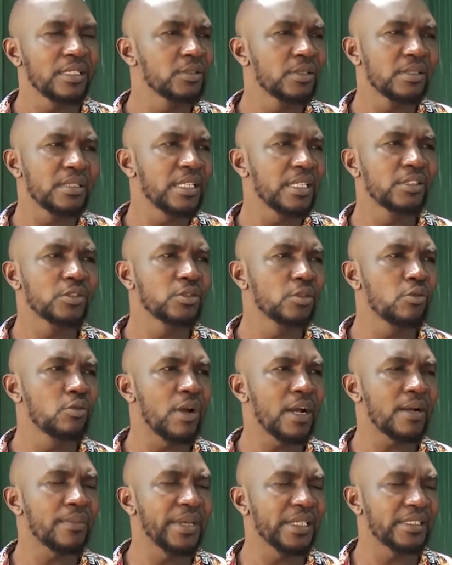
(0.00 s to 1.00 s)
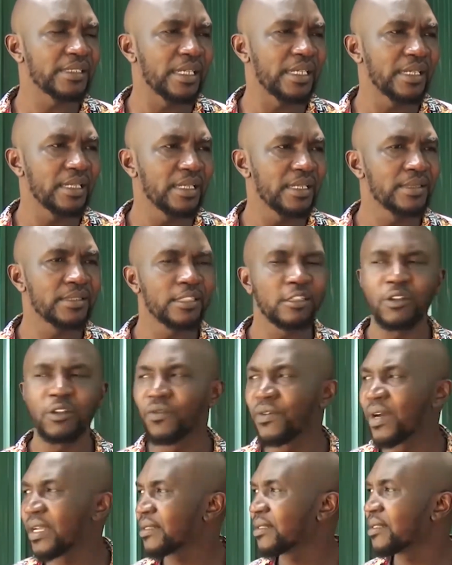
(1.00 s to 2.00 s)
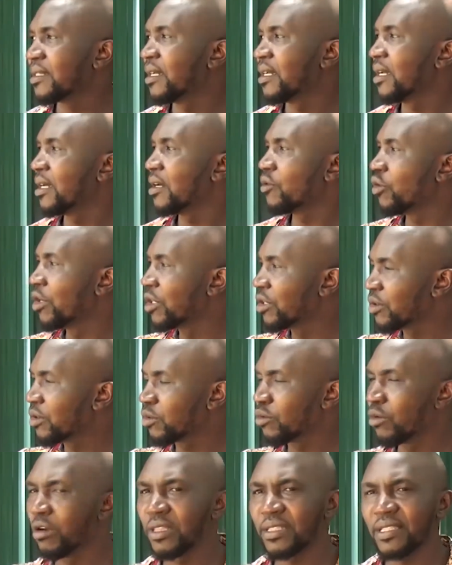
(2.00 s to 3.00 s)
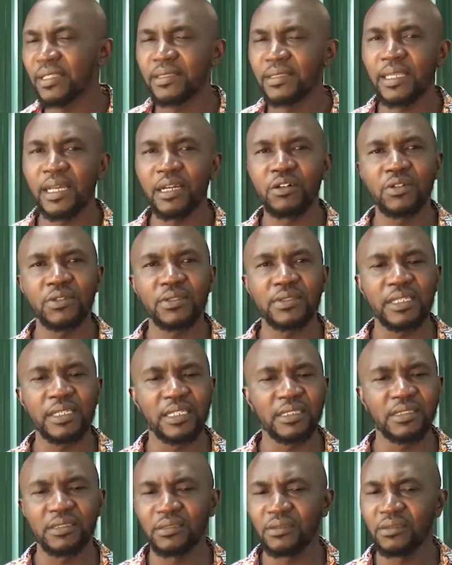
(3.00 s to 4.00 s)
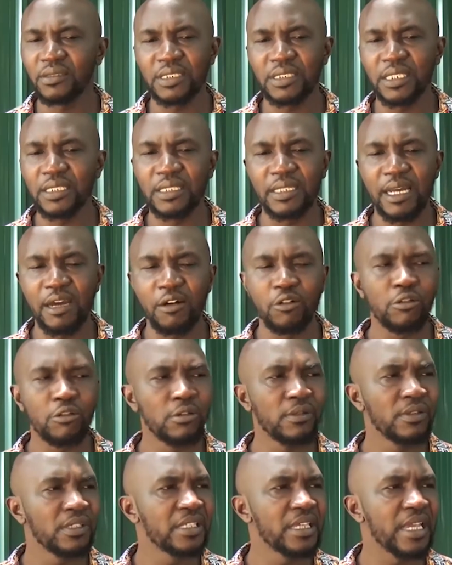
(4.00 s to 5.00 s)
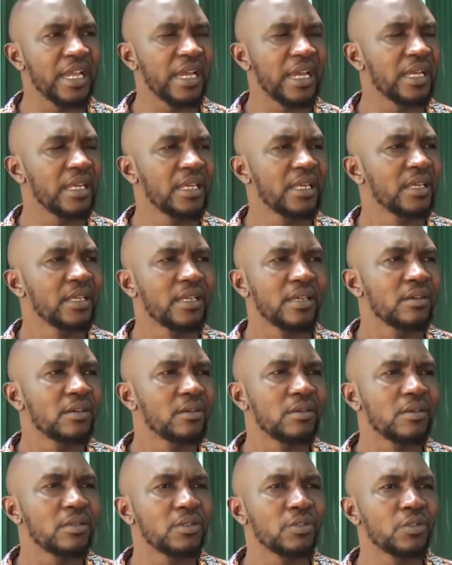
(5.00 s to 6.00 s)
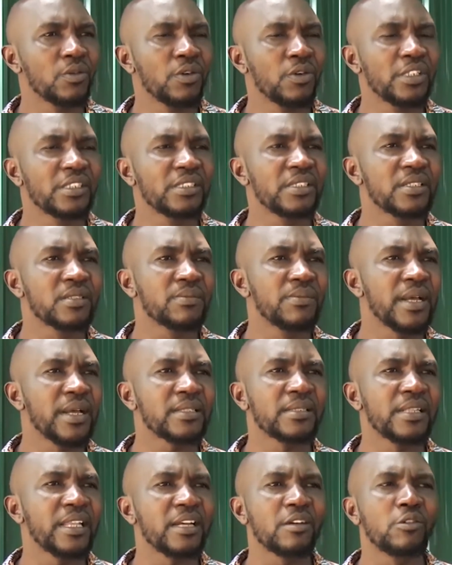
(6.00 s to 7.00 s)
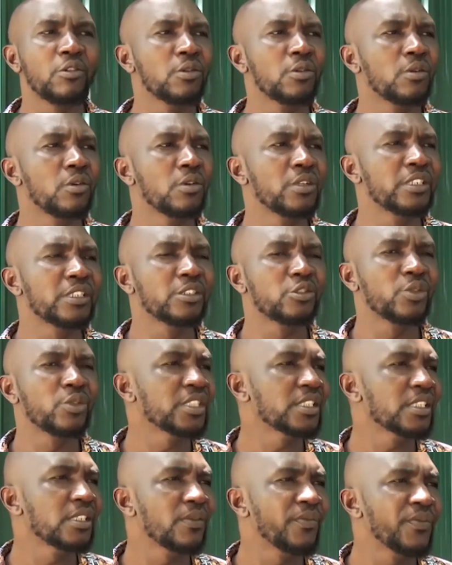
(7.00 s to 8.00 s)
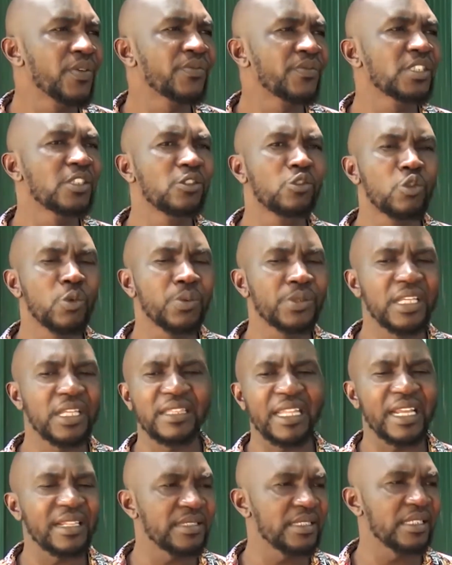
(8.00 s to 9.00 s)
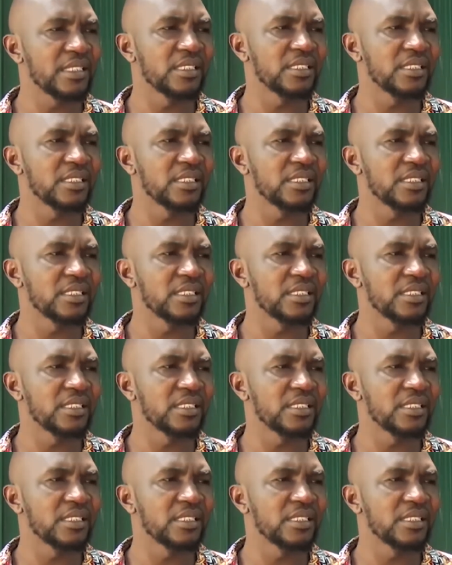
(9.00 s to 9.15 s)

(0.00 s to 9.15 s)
Then it will work better instead of us going through all these circles and taking a whole year. You only disburse like only 20, 50 groups and that's it.